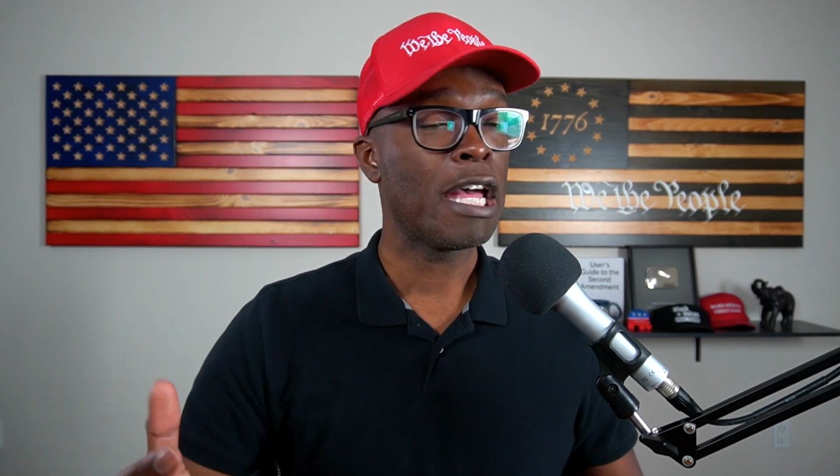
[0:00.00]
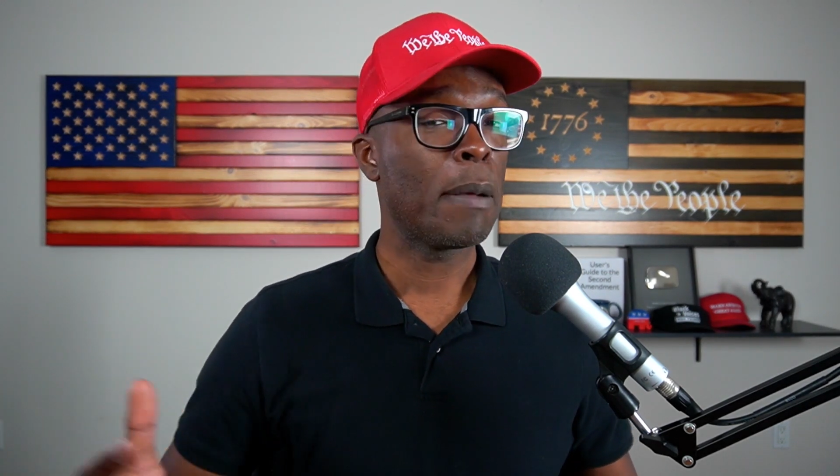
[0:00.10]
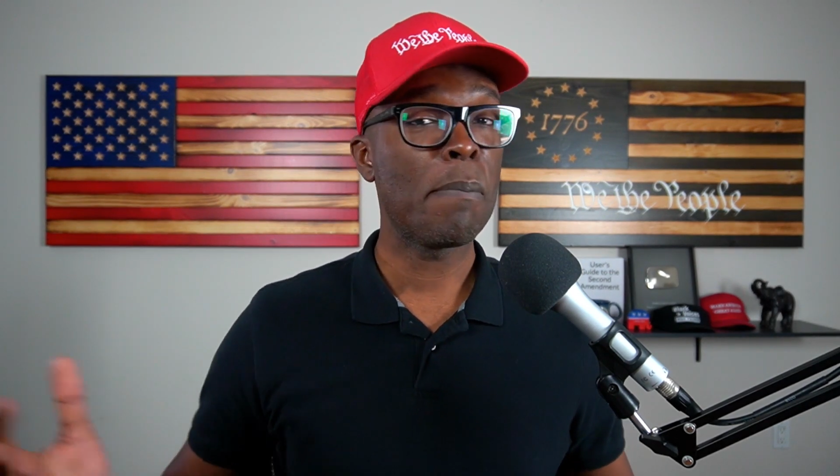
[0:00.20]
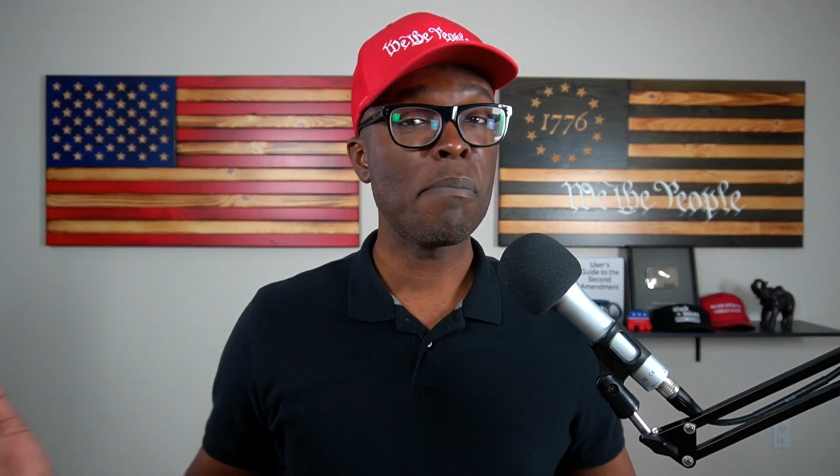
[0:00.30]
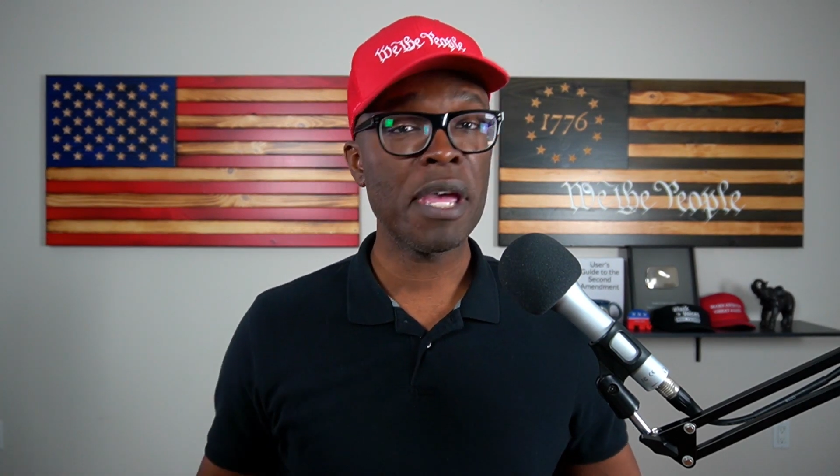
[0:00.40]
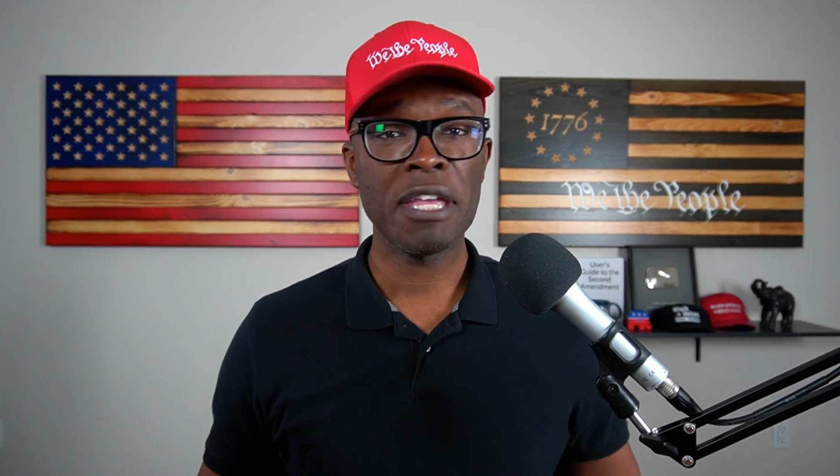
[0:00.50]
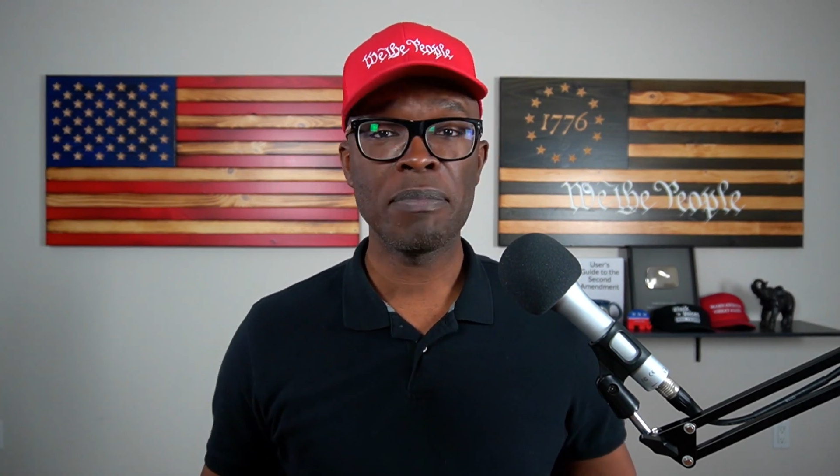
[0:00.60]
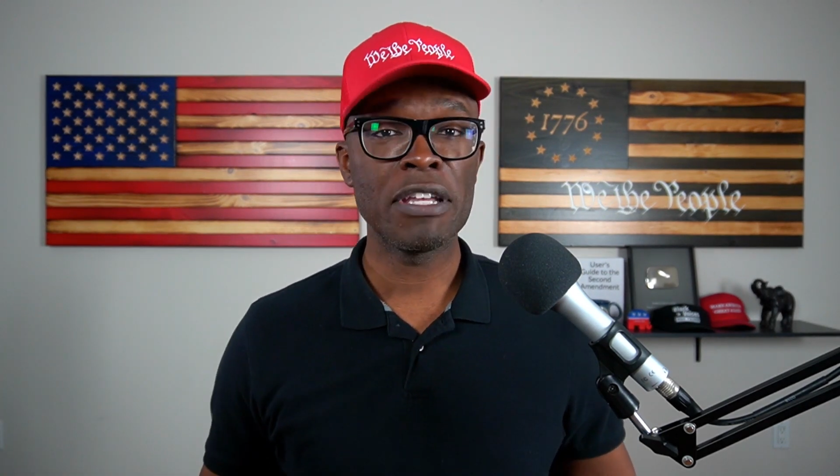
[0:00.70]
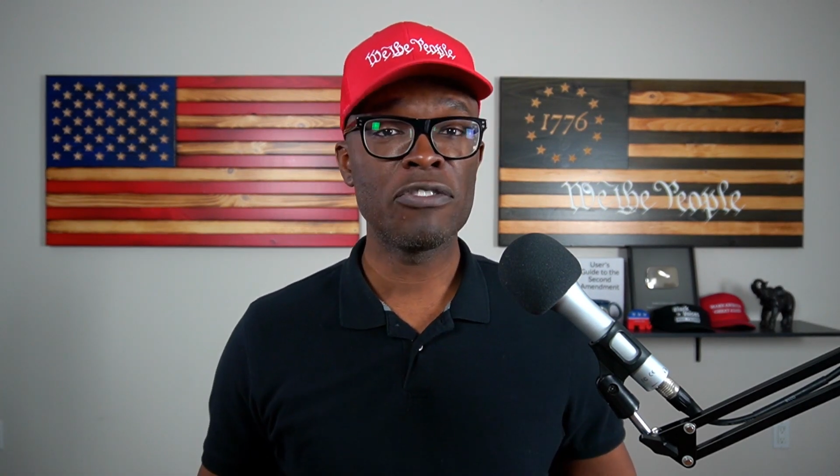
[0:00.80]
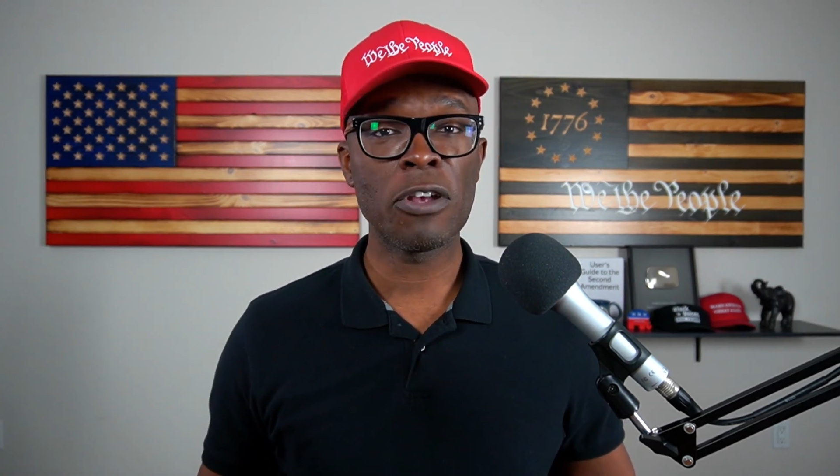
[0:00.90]

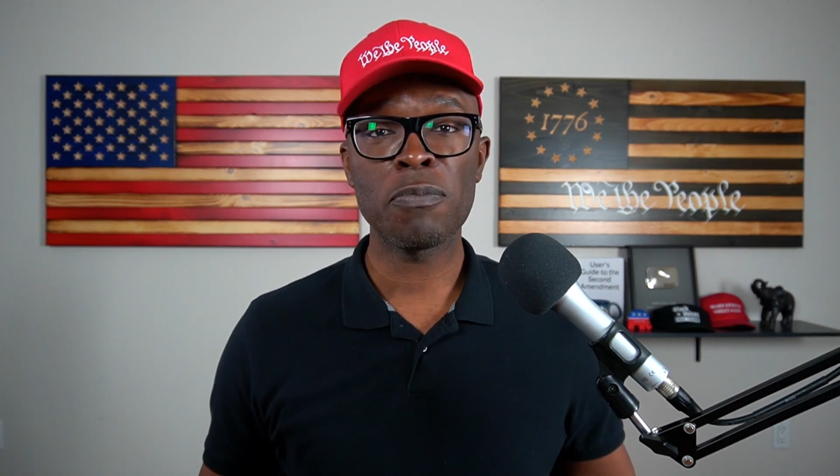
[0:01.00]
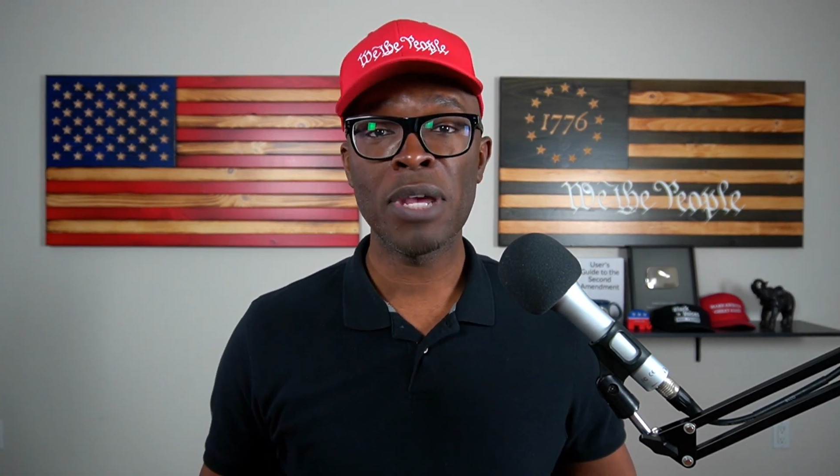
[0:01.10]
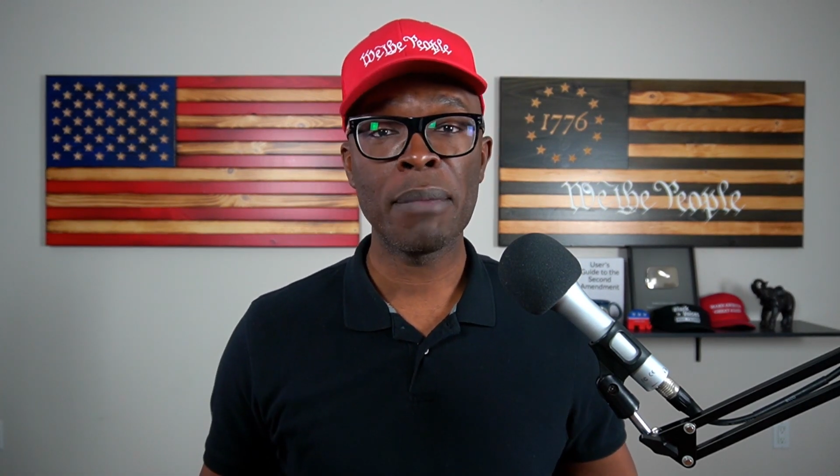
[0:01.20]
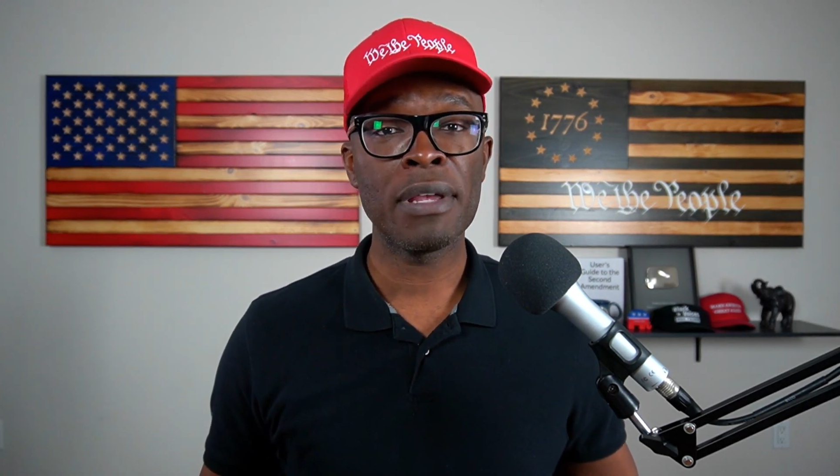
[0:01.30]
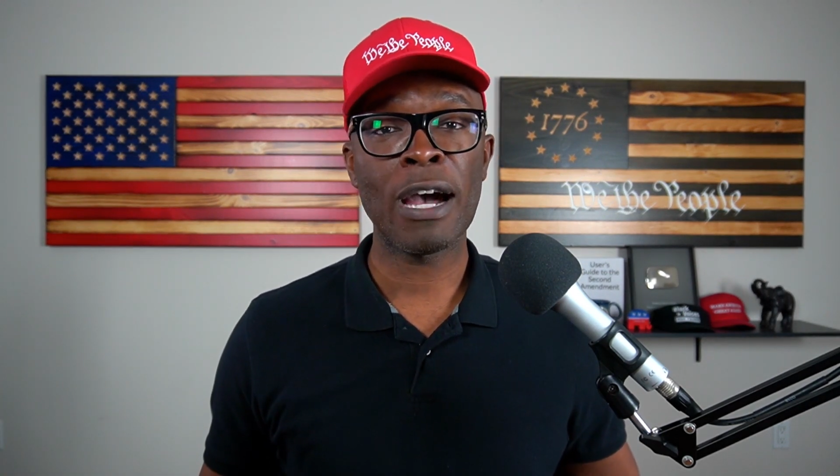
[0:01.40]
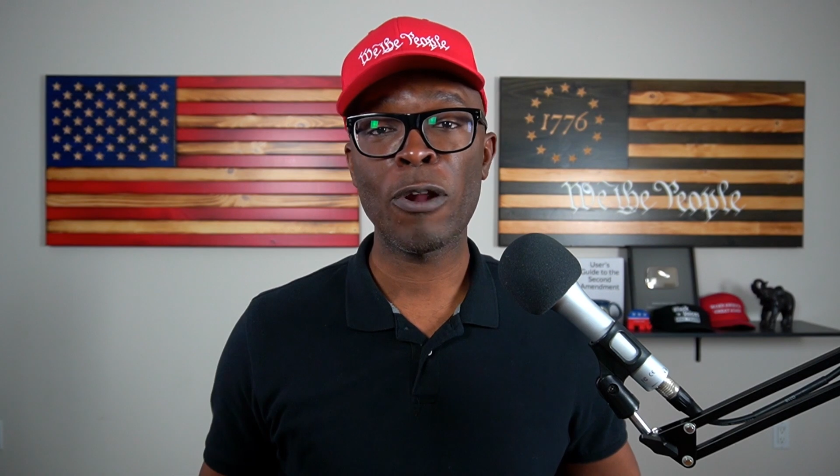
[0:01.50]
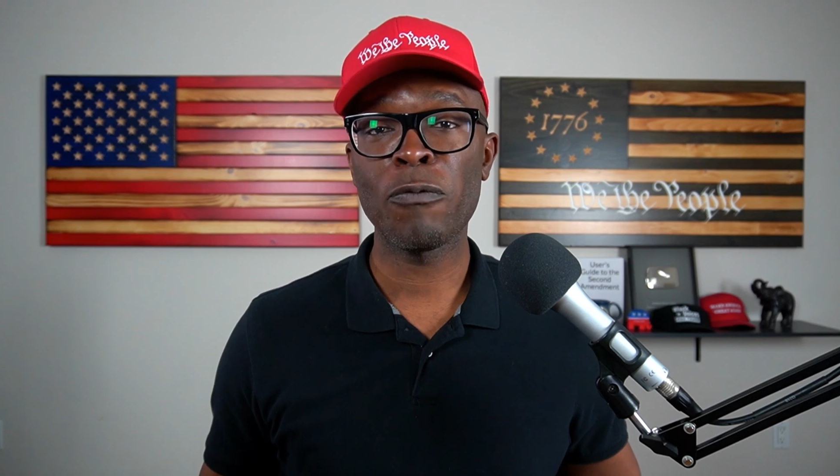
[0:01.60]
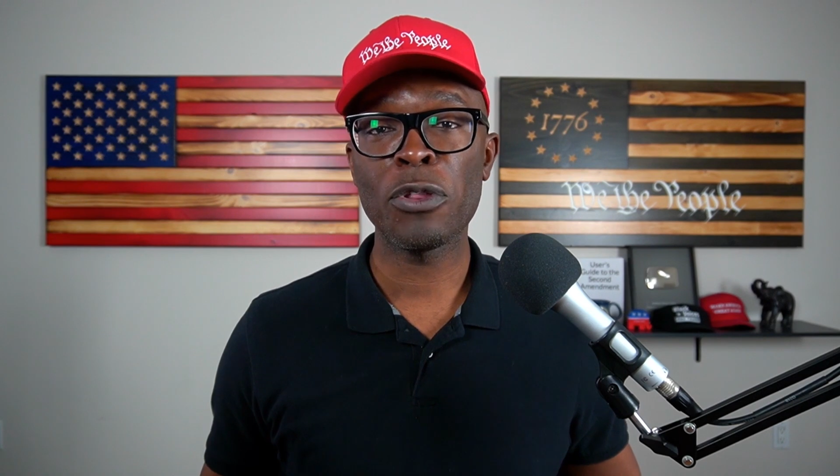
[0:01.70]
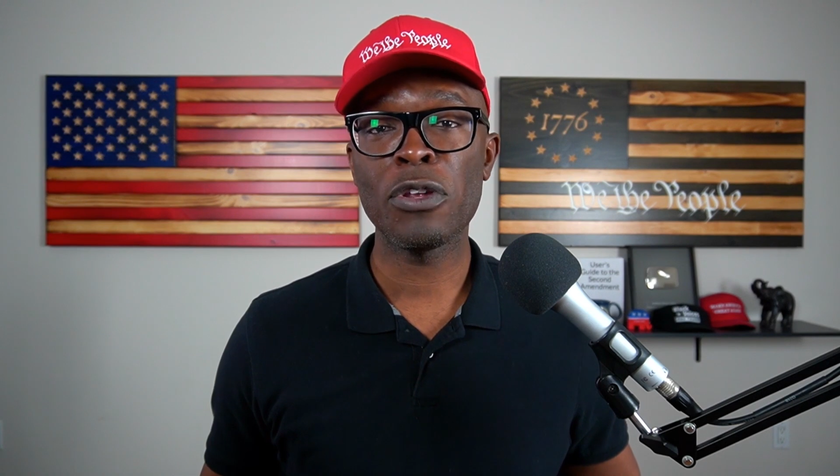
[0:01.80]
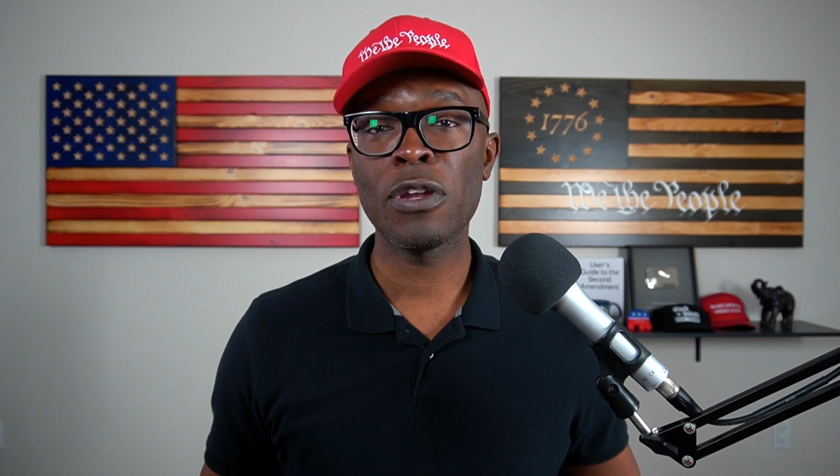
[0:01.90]
Maybe, just maybe. I don't
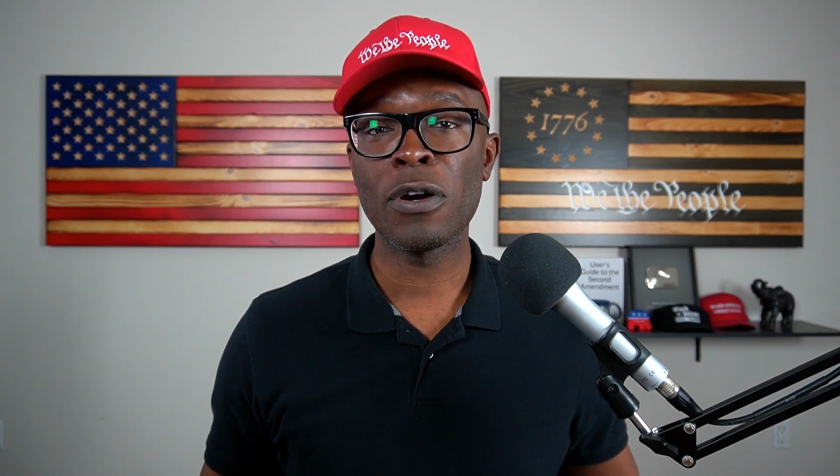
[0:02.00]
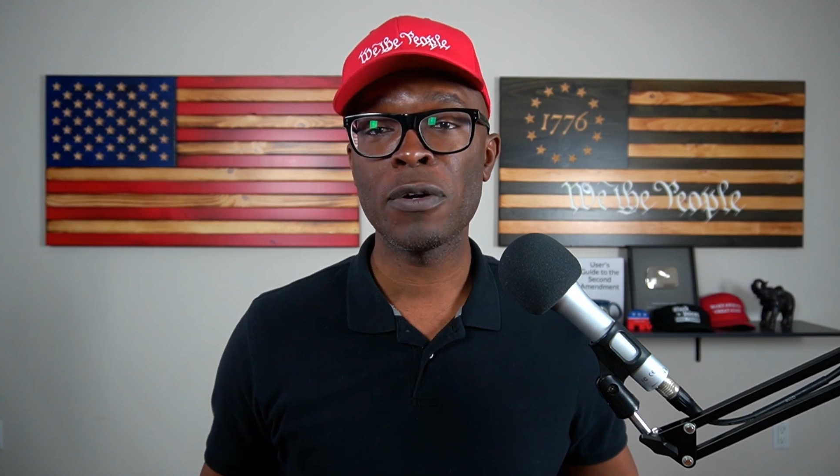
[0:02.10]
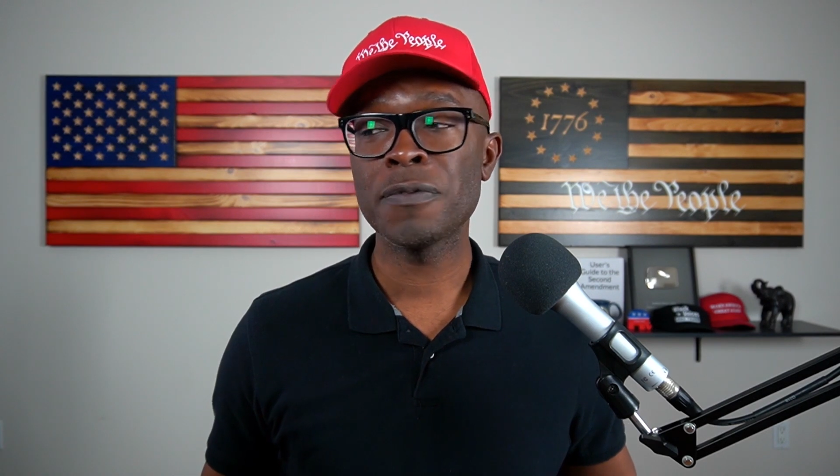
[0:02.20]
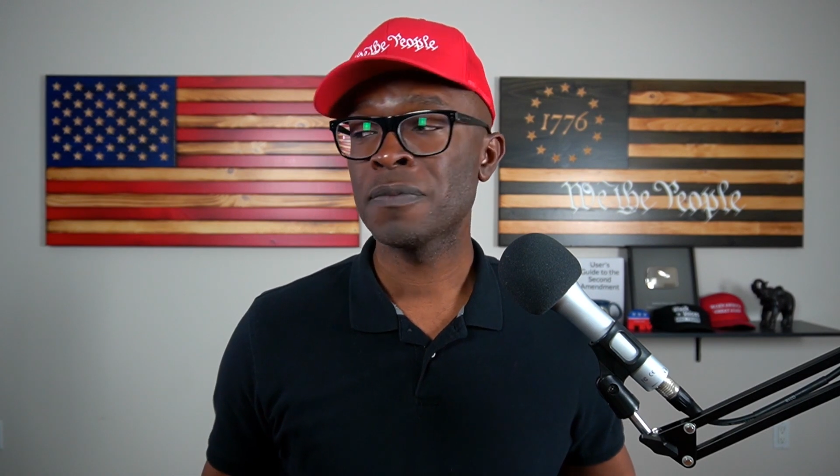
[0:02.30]
really know.